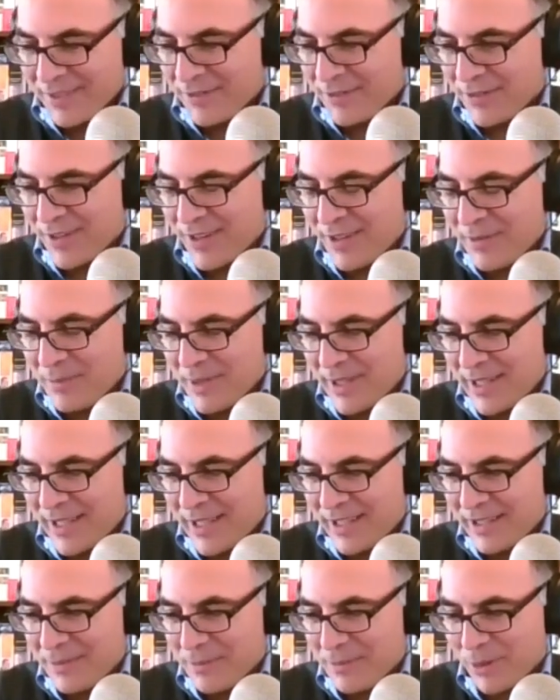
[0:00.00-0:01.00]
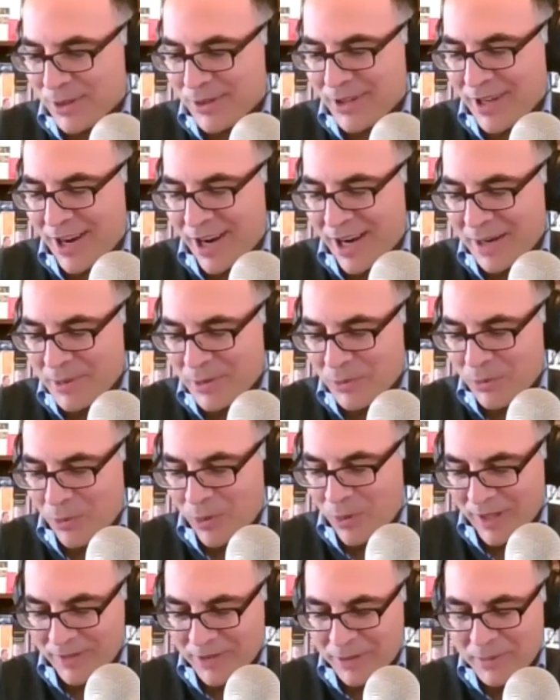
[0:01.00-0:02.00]
Pearl Harbor,
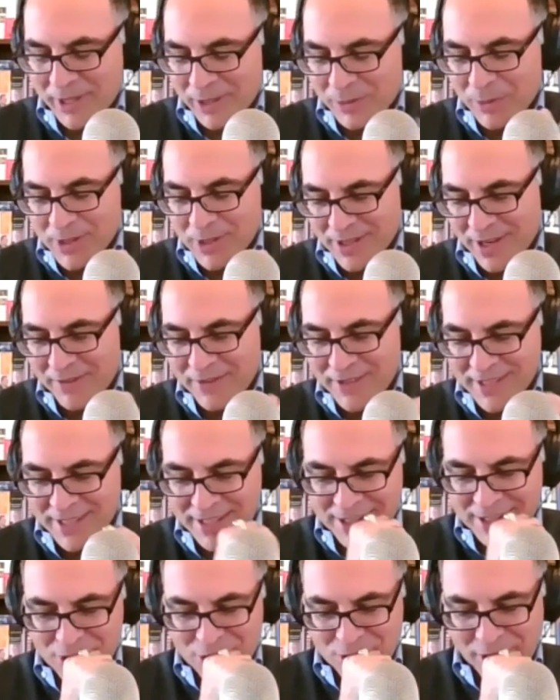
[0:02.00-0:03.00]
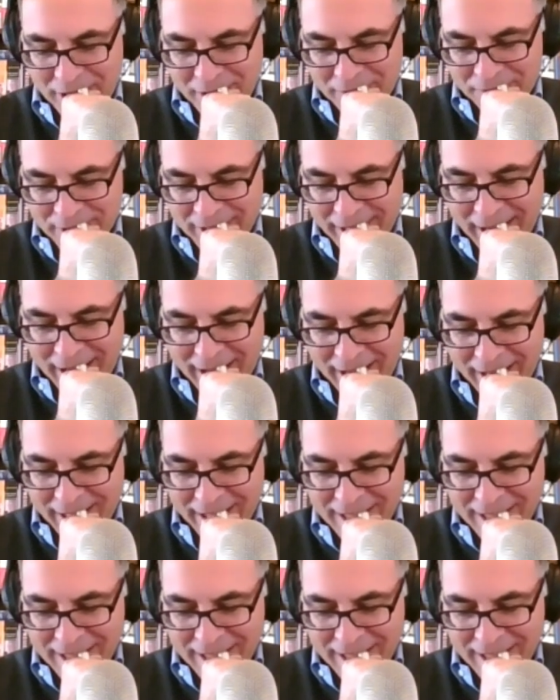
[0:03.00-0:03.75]
one of the big ones, obviously, is JFK.